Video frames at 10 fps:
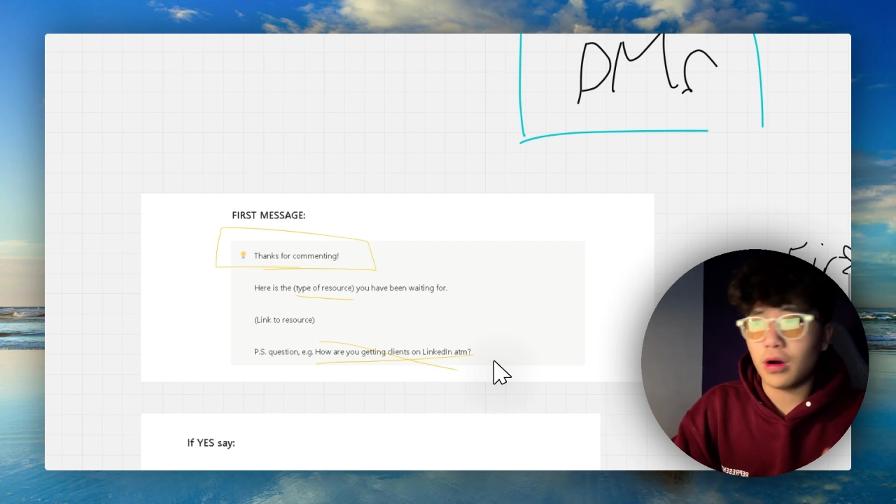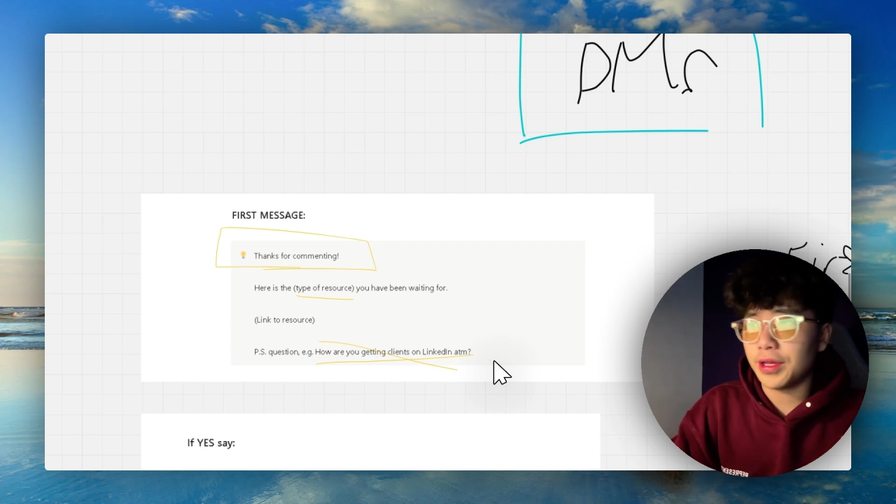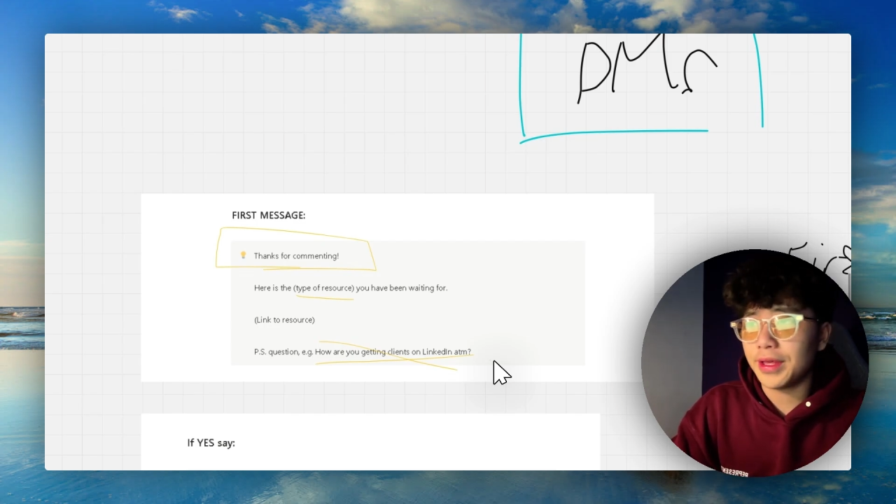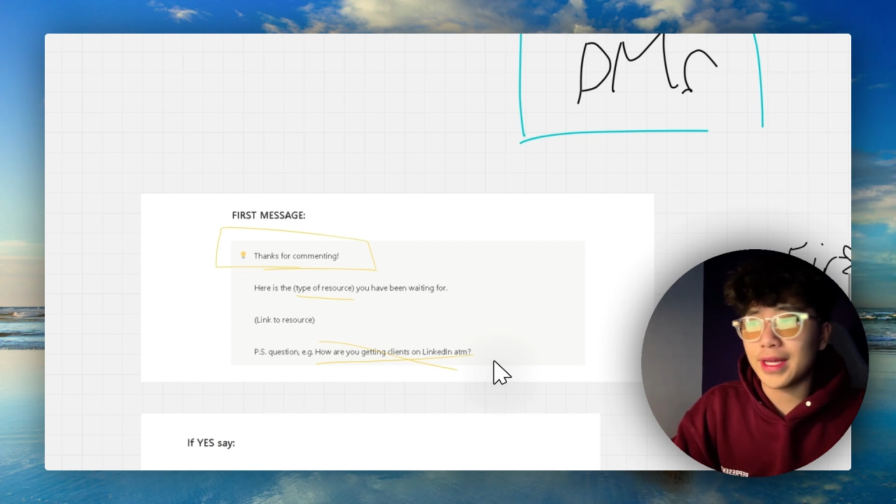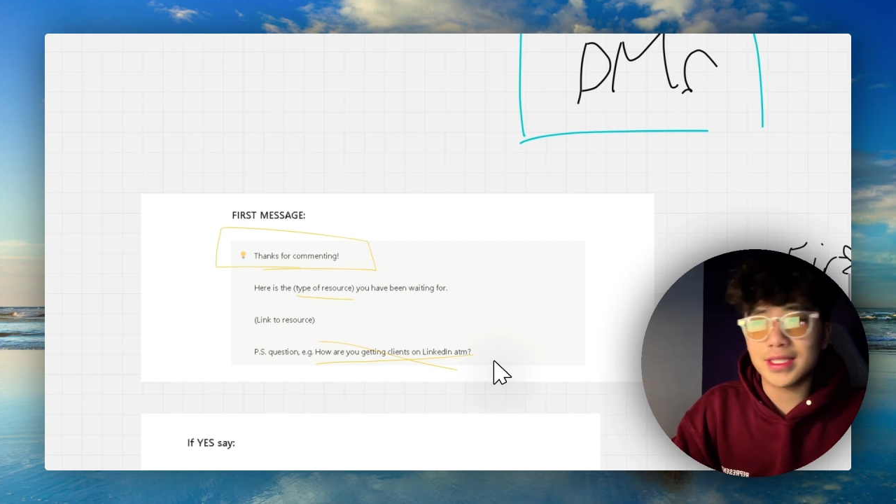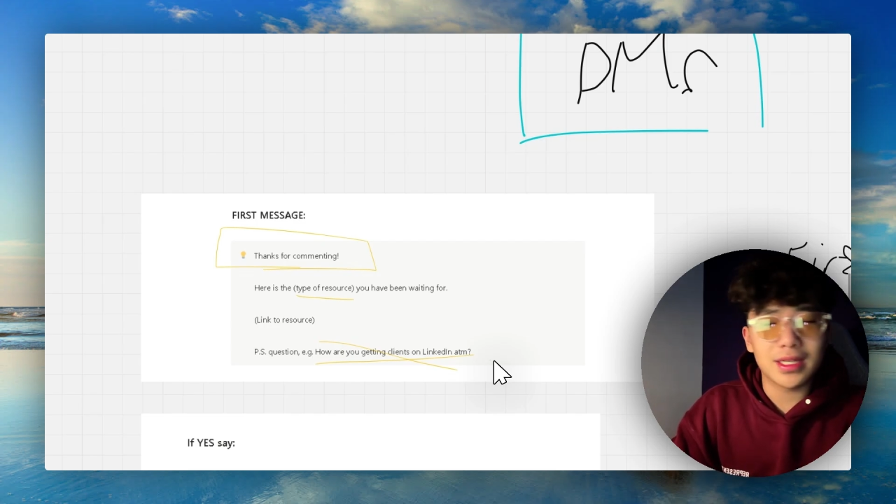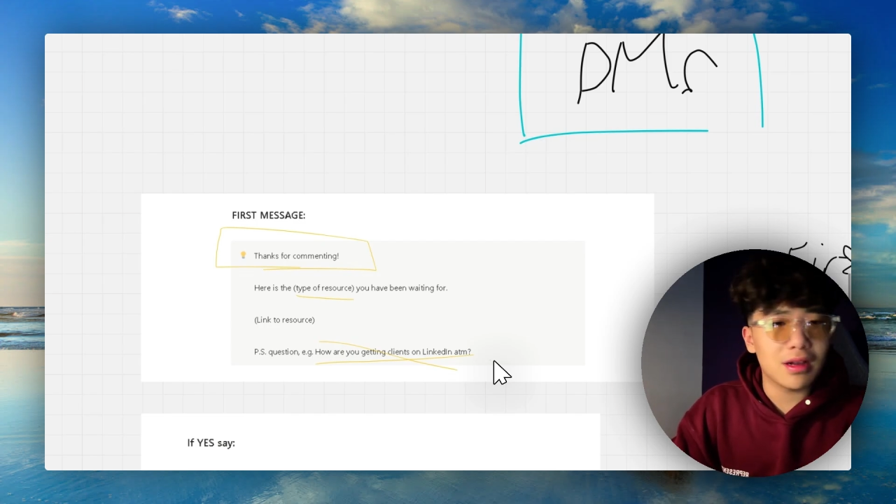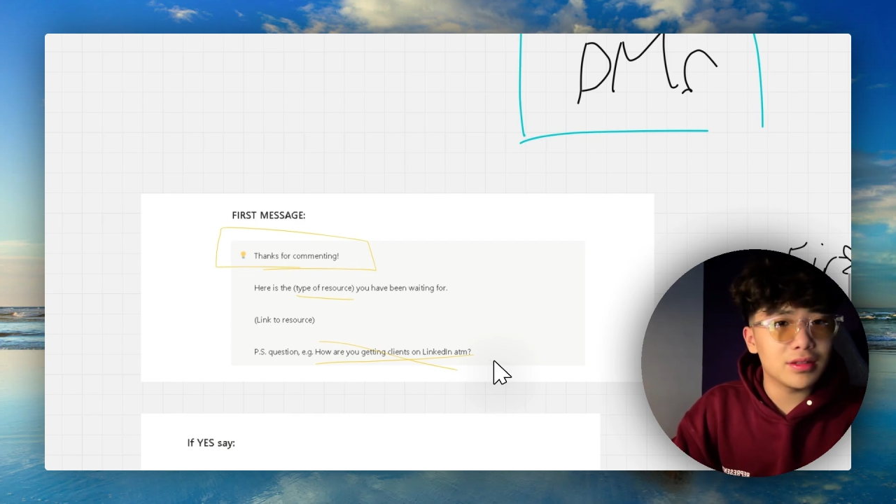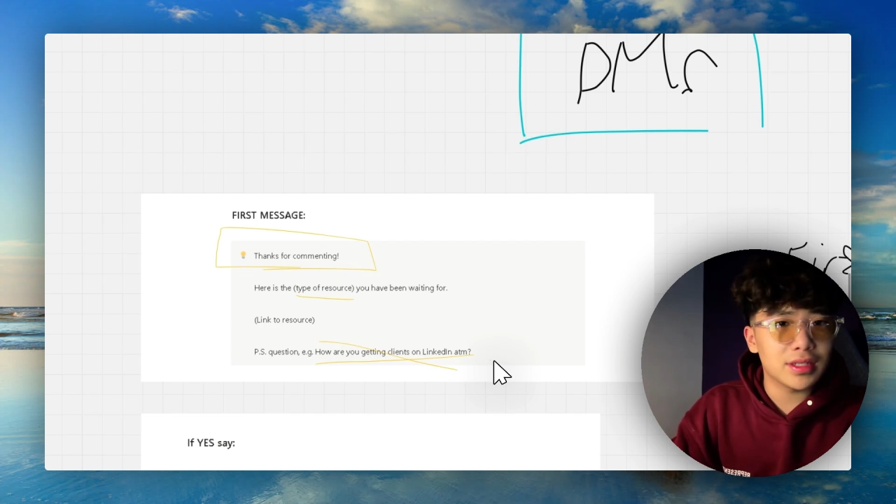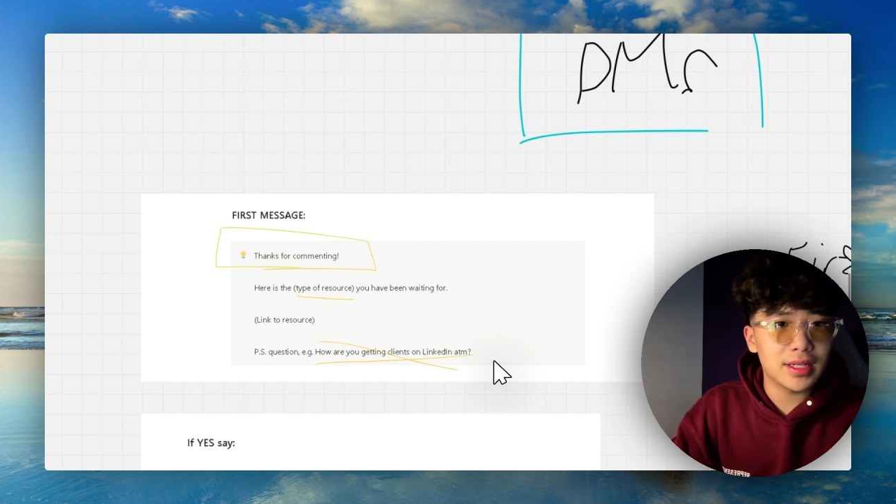are you getting
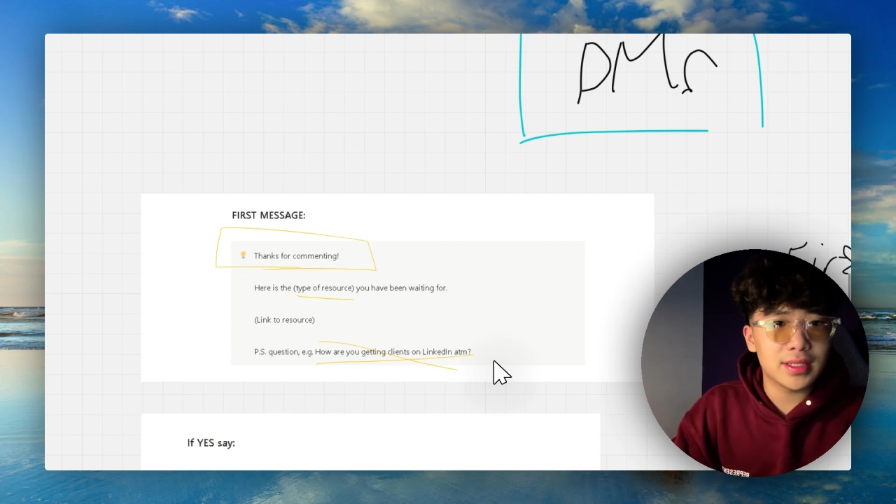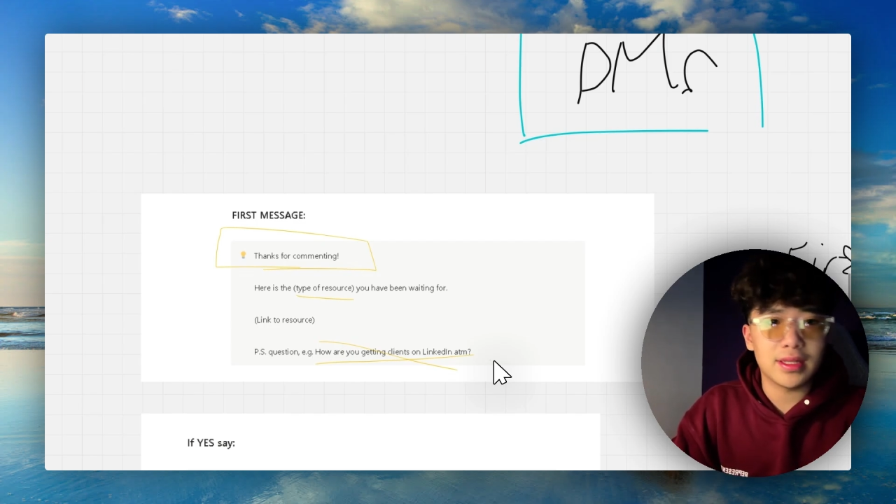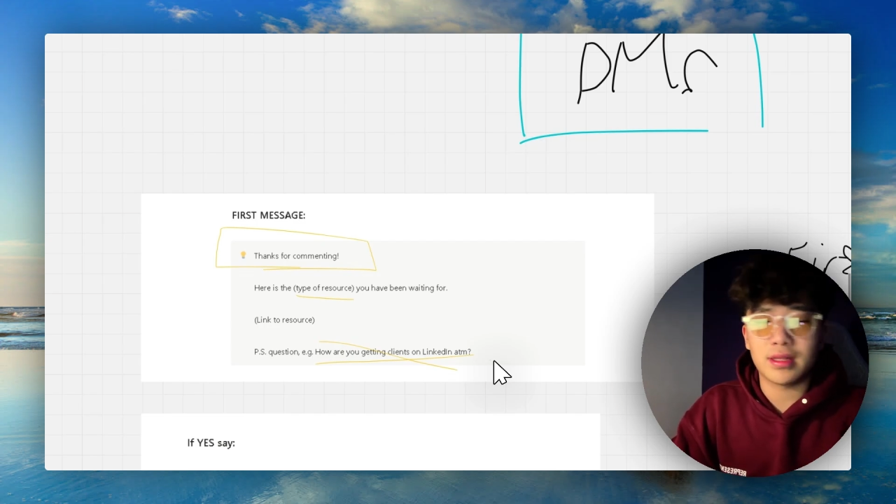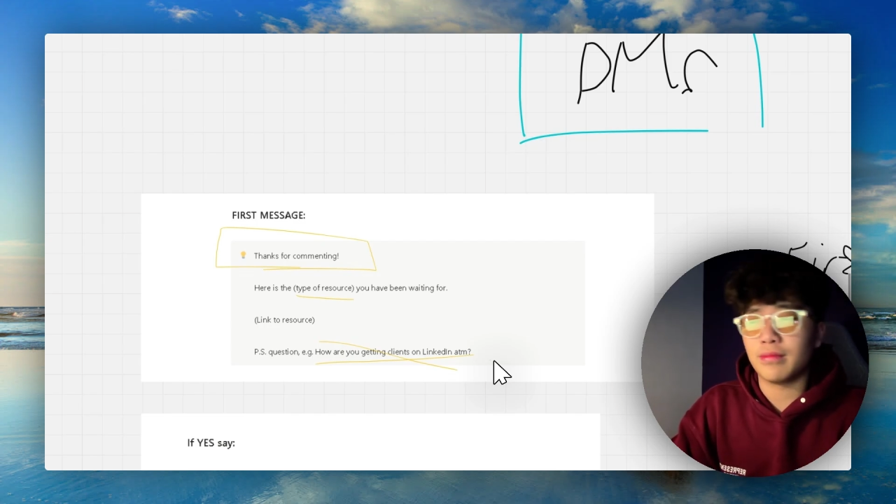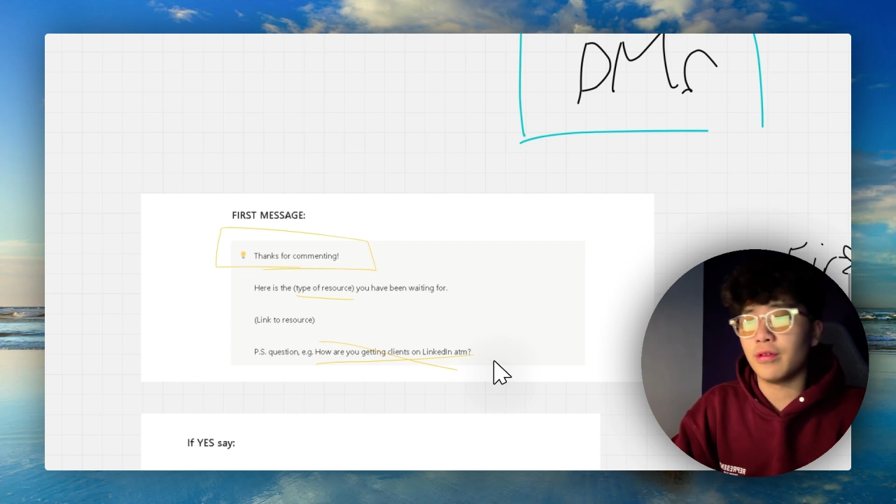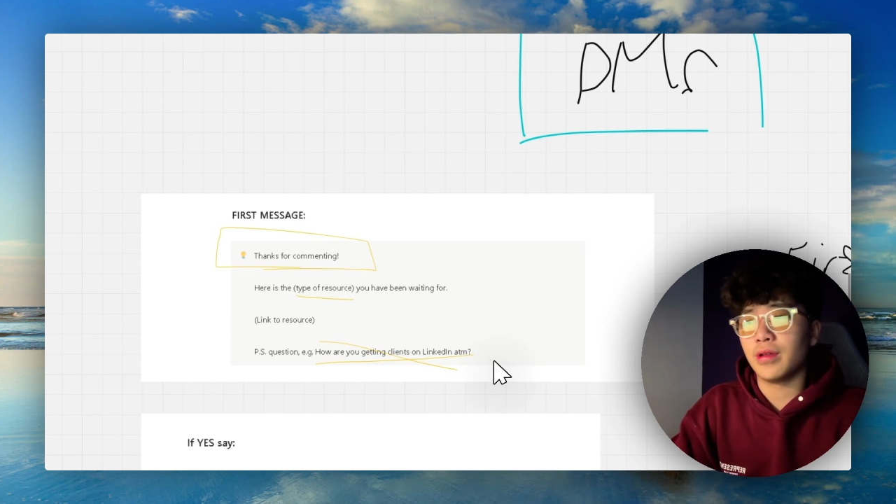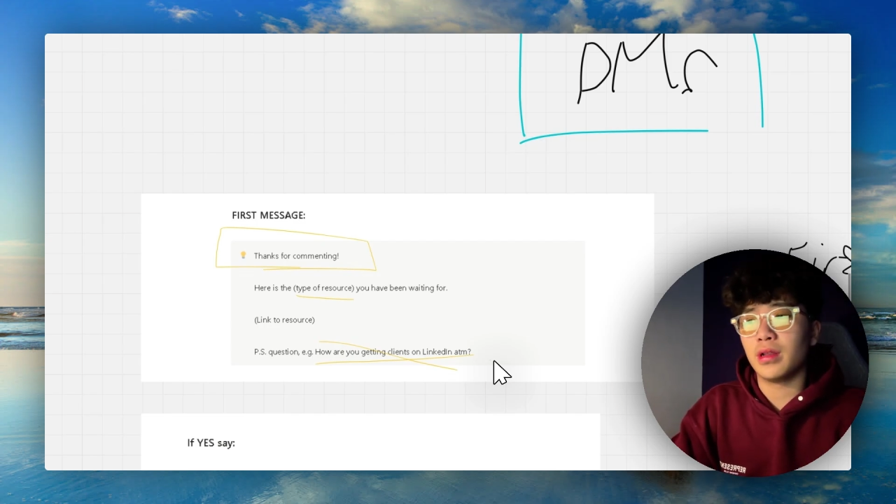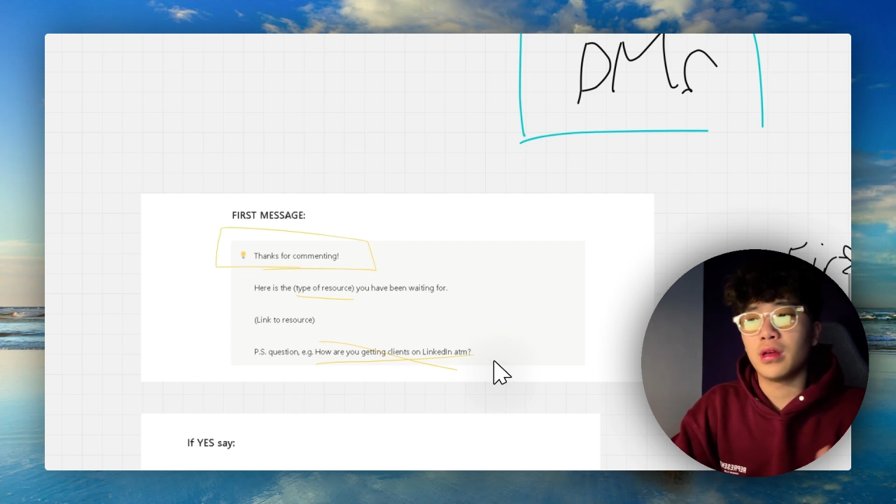clients on LinkedIn at the moment?